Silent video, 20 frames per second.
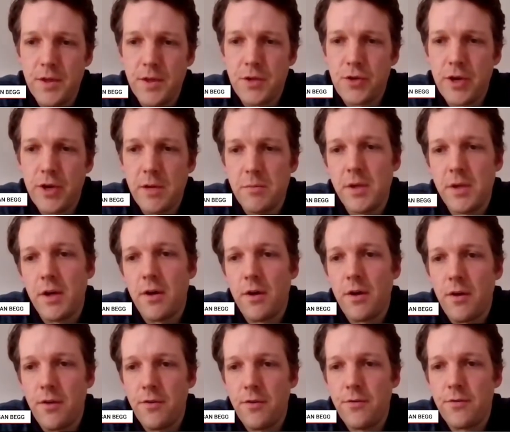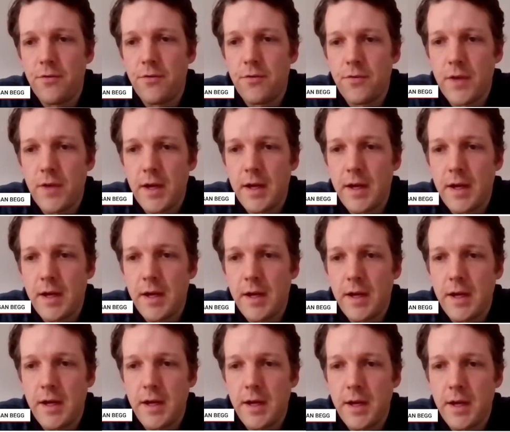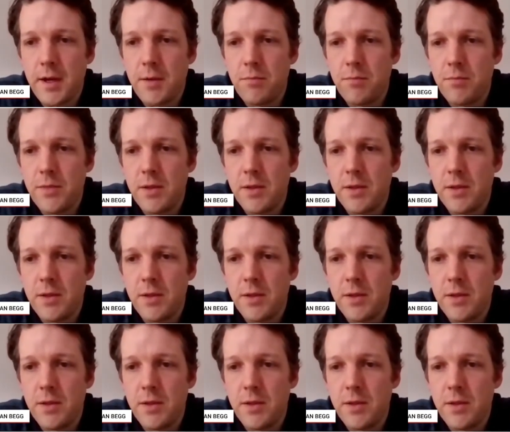treatment of the